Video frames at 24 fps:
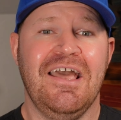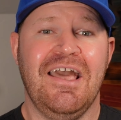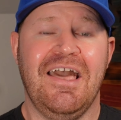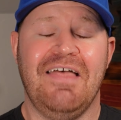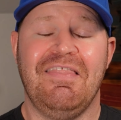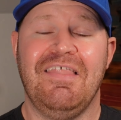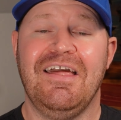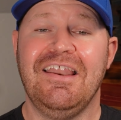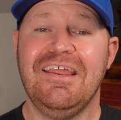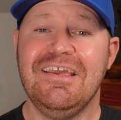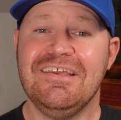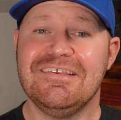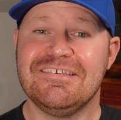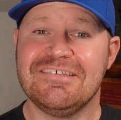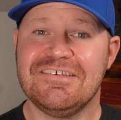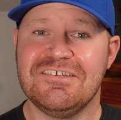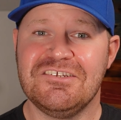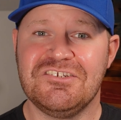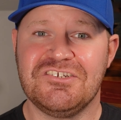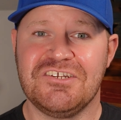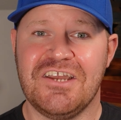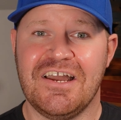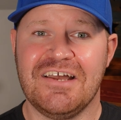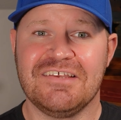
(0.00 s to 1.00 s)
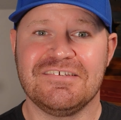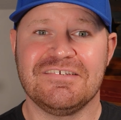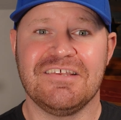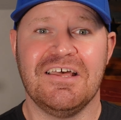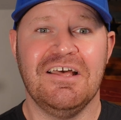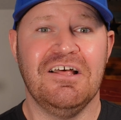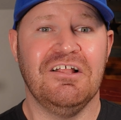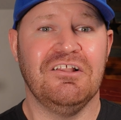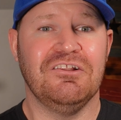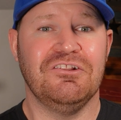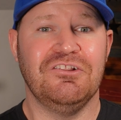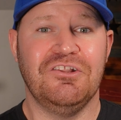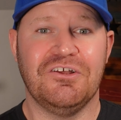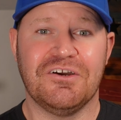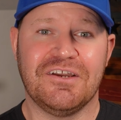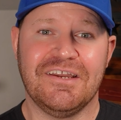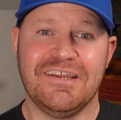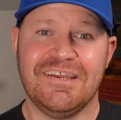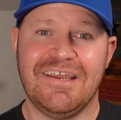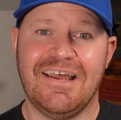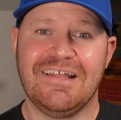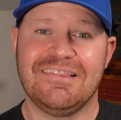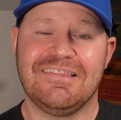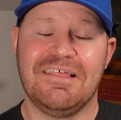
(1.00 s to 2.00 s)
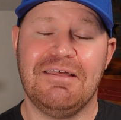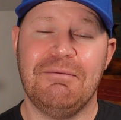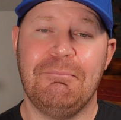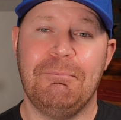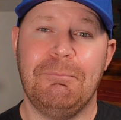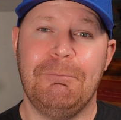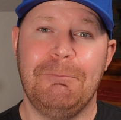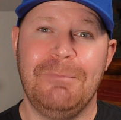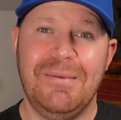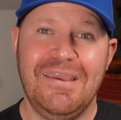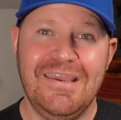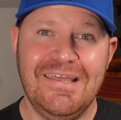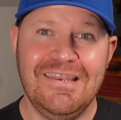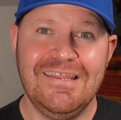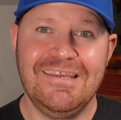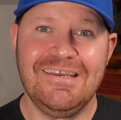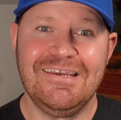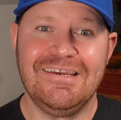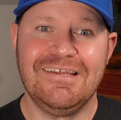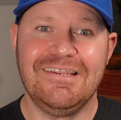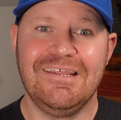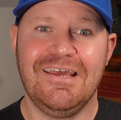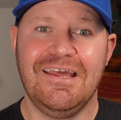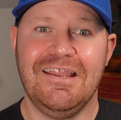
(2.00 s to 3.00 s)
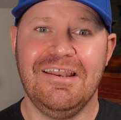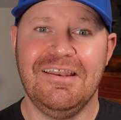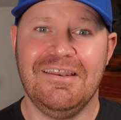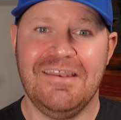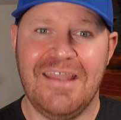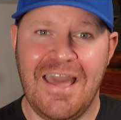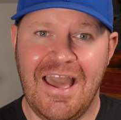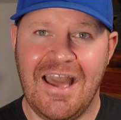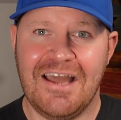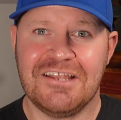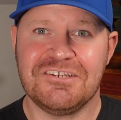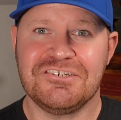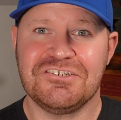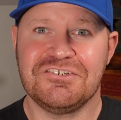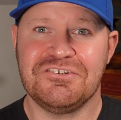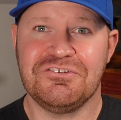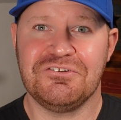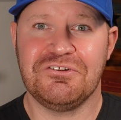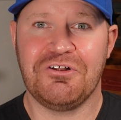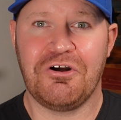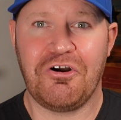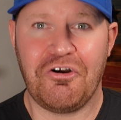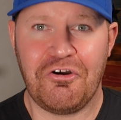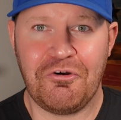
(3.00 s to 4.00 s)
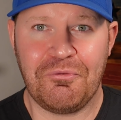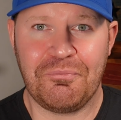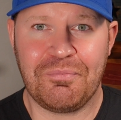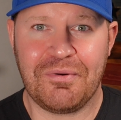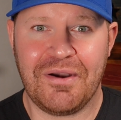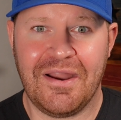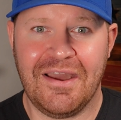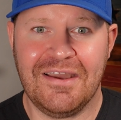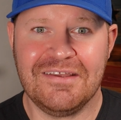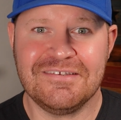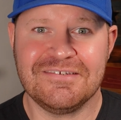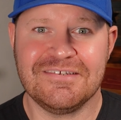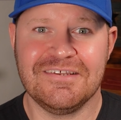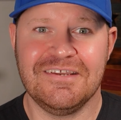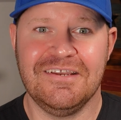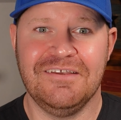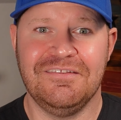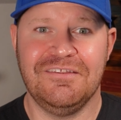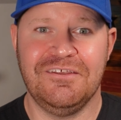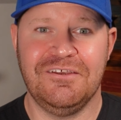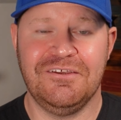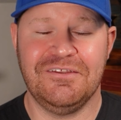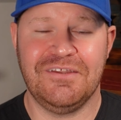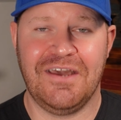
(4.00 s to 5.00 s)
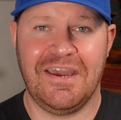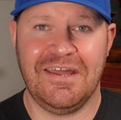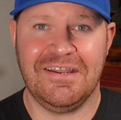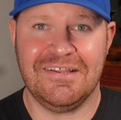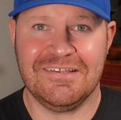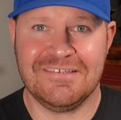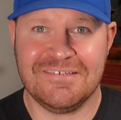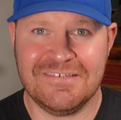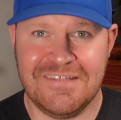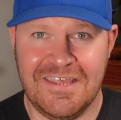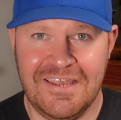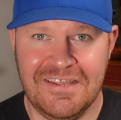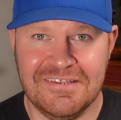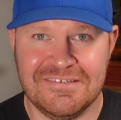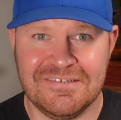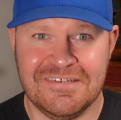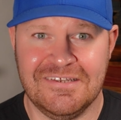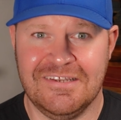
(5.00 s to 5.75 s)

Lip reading: And then he suggests looking at the median national home price in the United States.